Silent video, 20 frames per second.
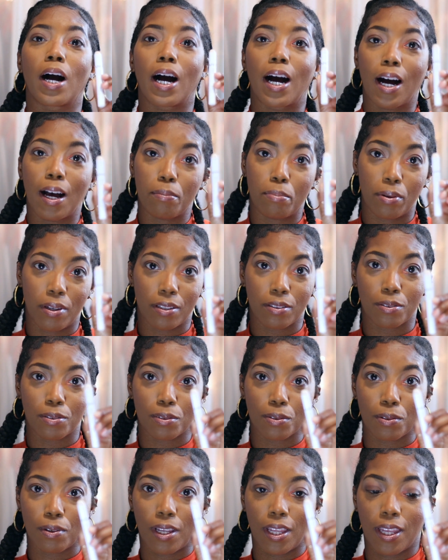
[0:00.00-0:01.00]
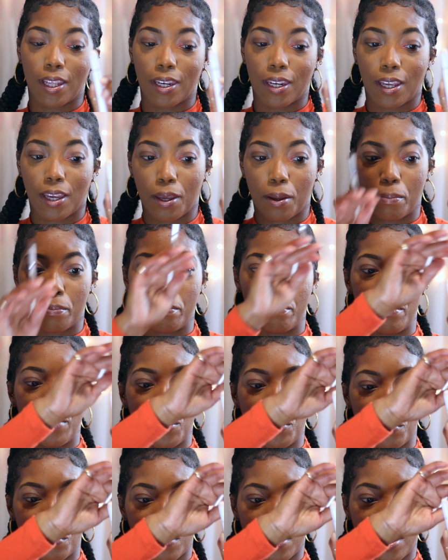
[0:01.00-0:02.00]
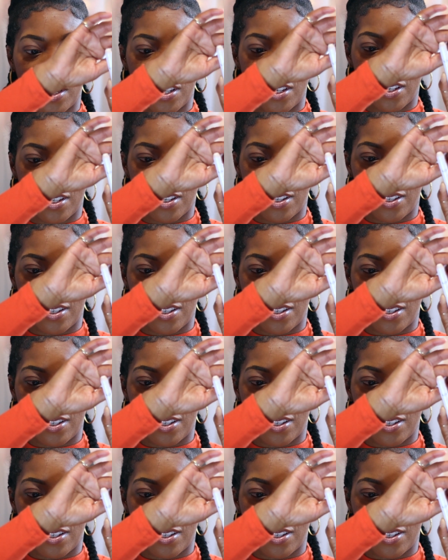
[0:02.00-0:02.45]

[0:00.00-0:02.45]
Eye Pencil in Milk.